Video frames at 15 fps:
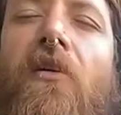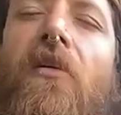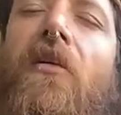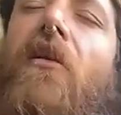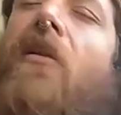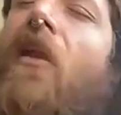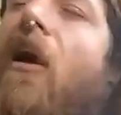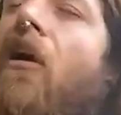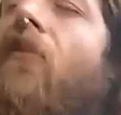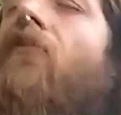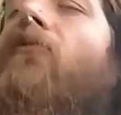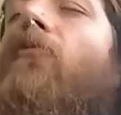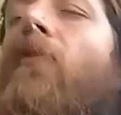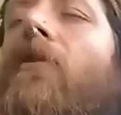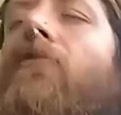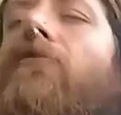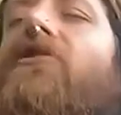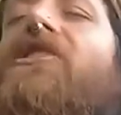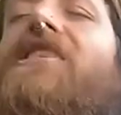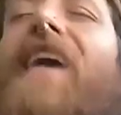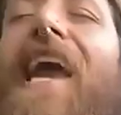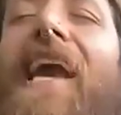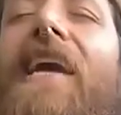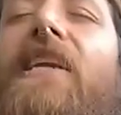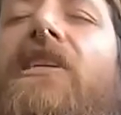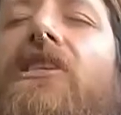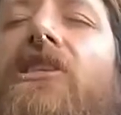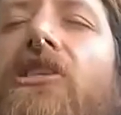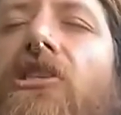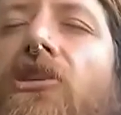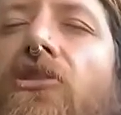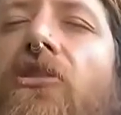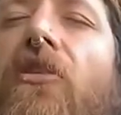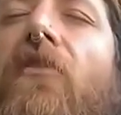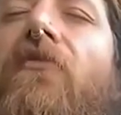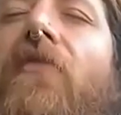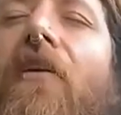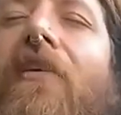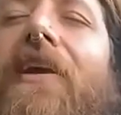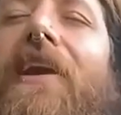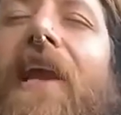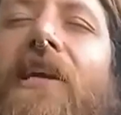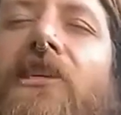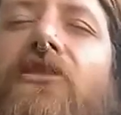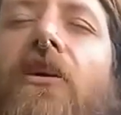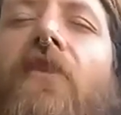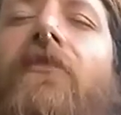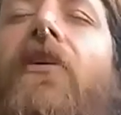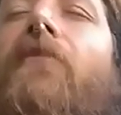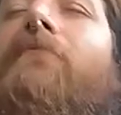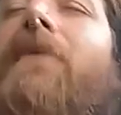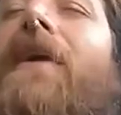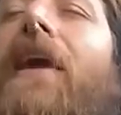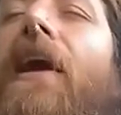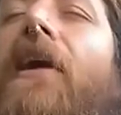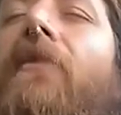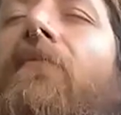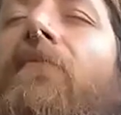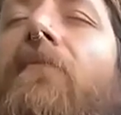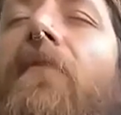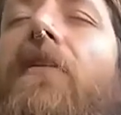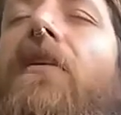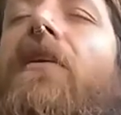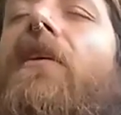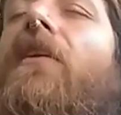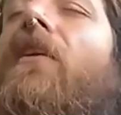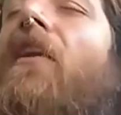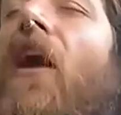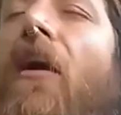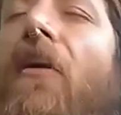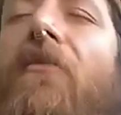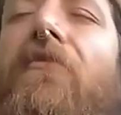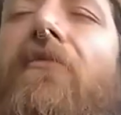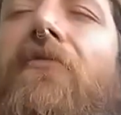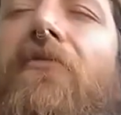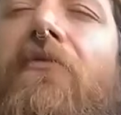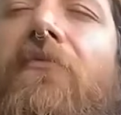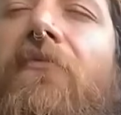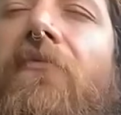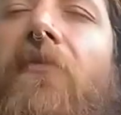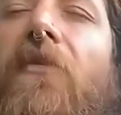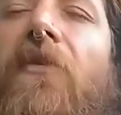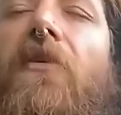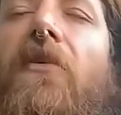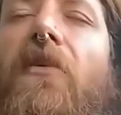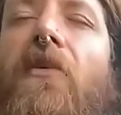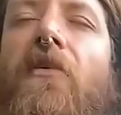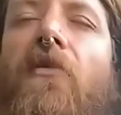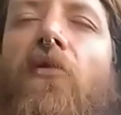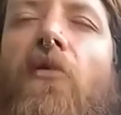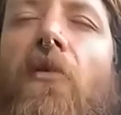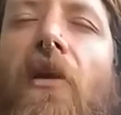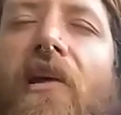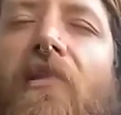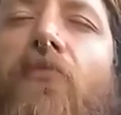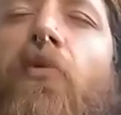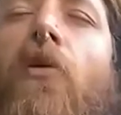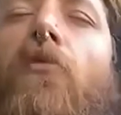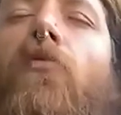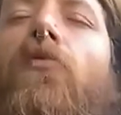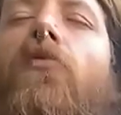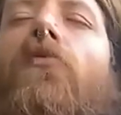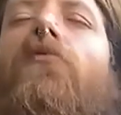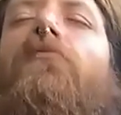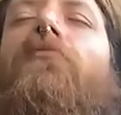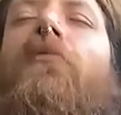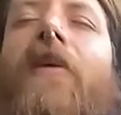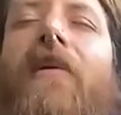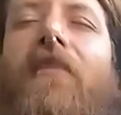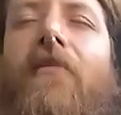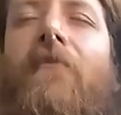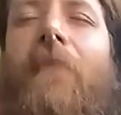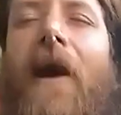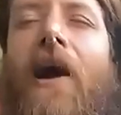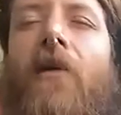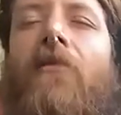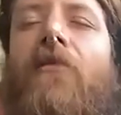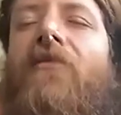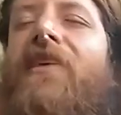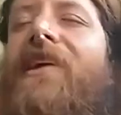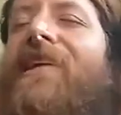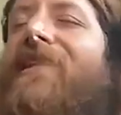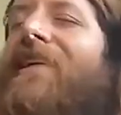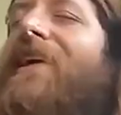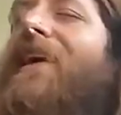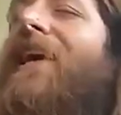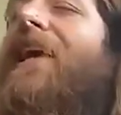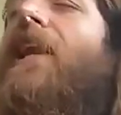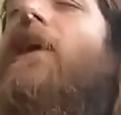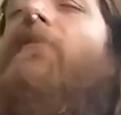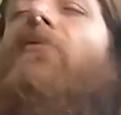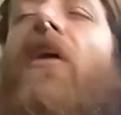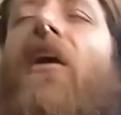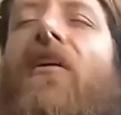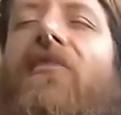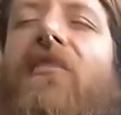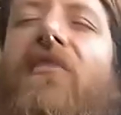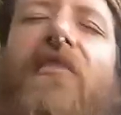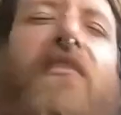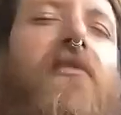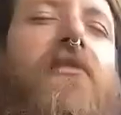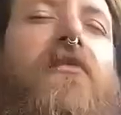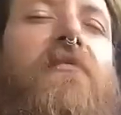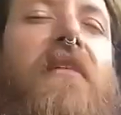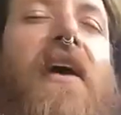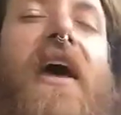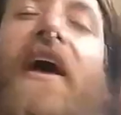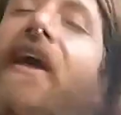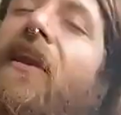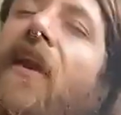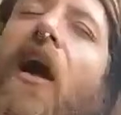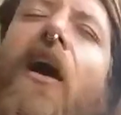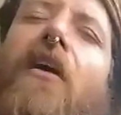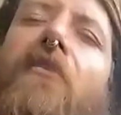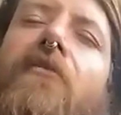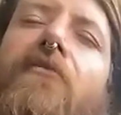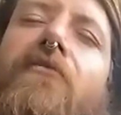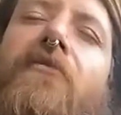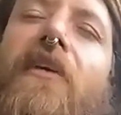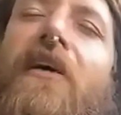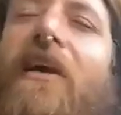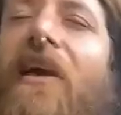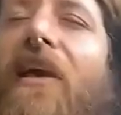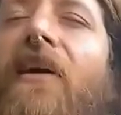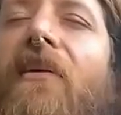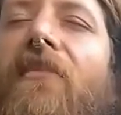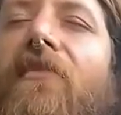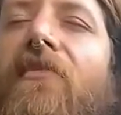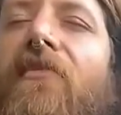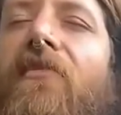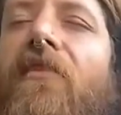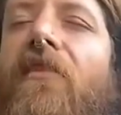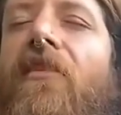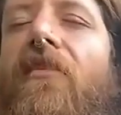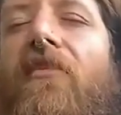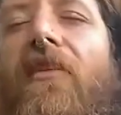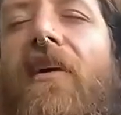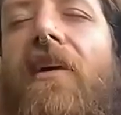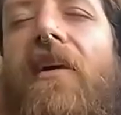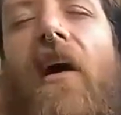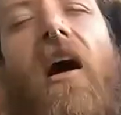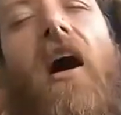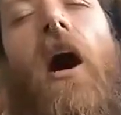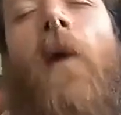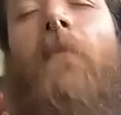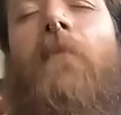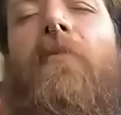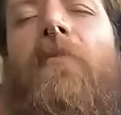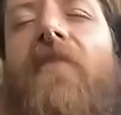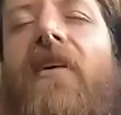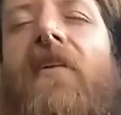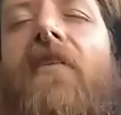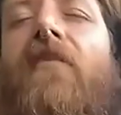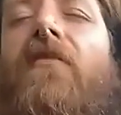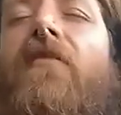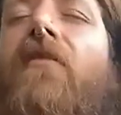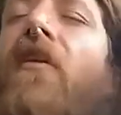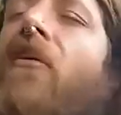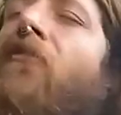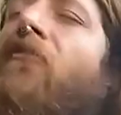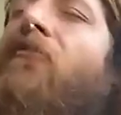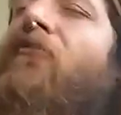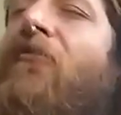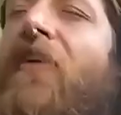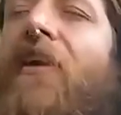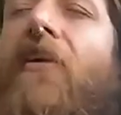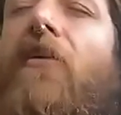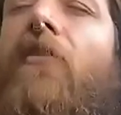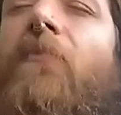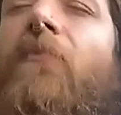love will change the very nature of your being. Love is what brings about these healing processes. And love is the opposite of fear.